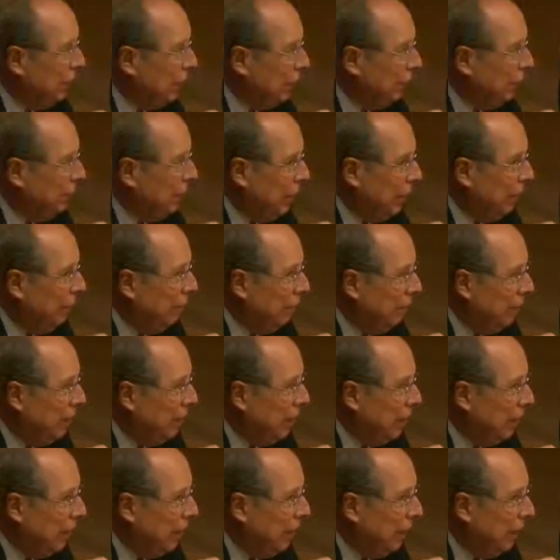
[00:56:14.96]
keep them
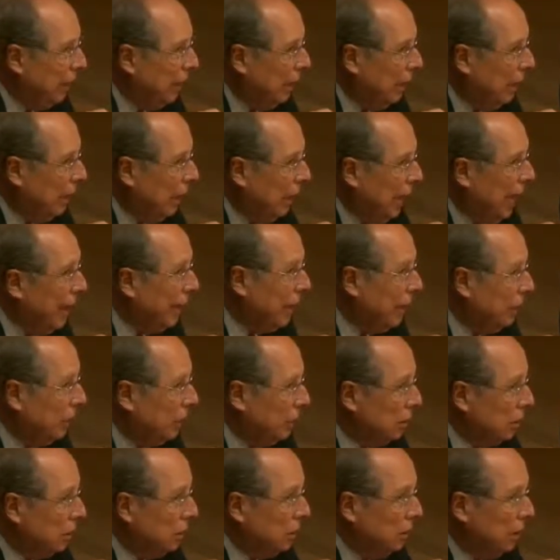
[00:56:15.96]

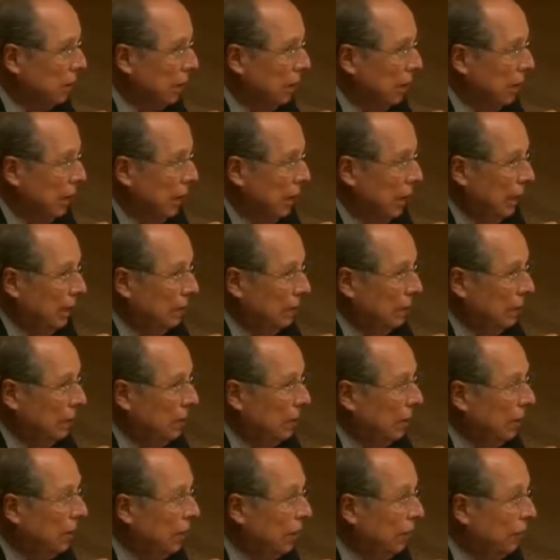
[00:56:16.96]
anchored.
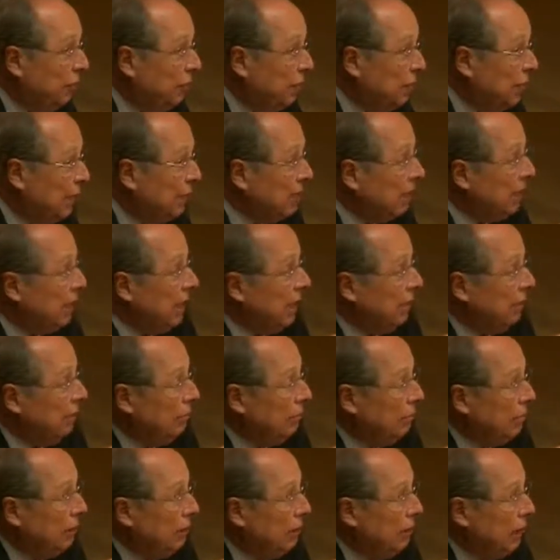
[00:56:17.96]
So if we just say
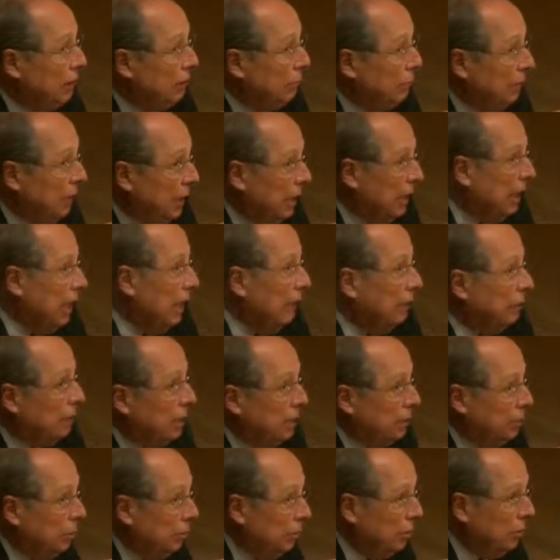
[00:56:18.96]
we just break up
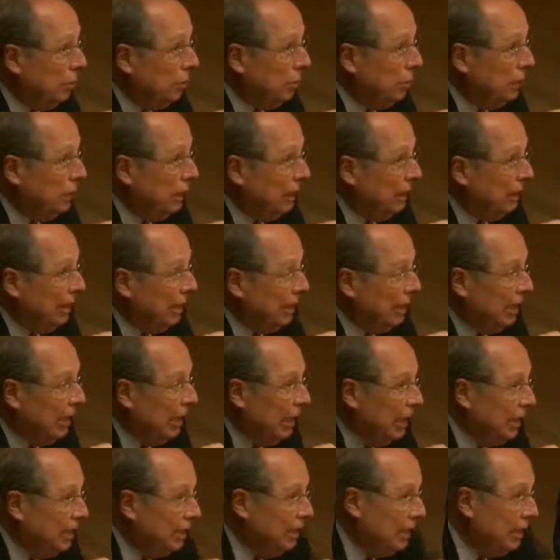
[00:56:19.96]
this union and
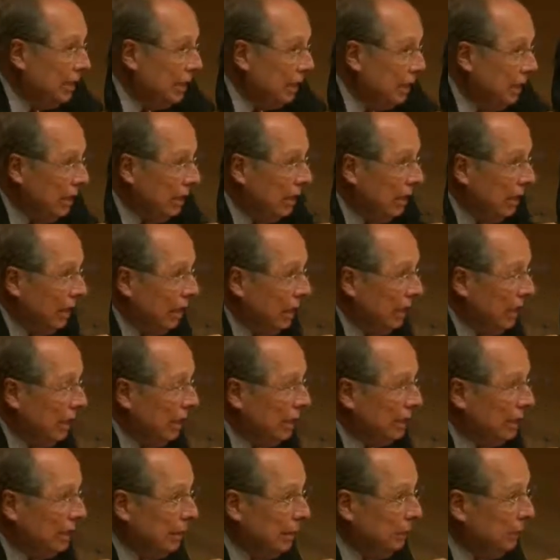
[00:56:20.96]

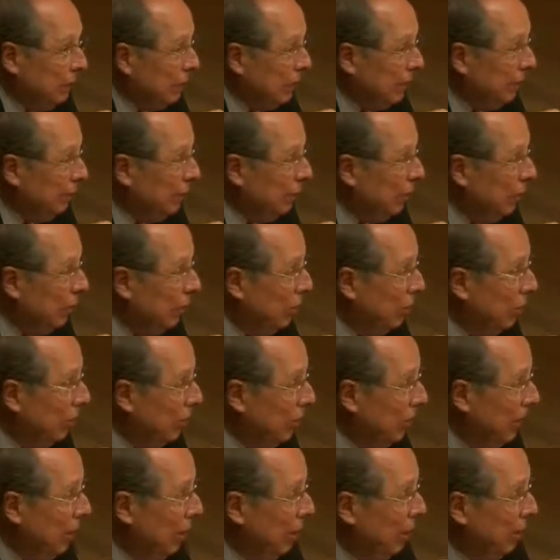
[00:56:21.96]
let some of them go,
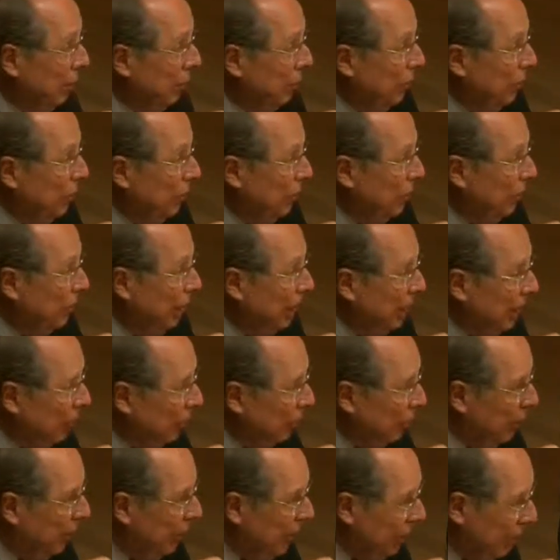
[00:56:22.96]

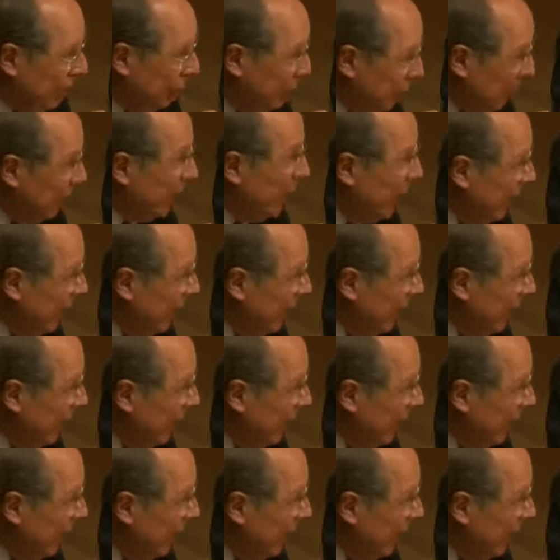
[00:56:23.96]
without an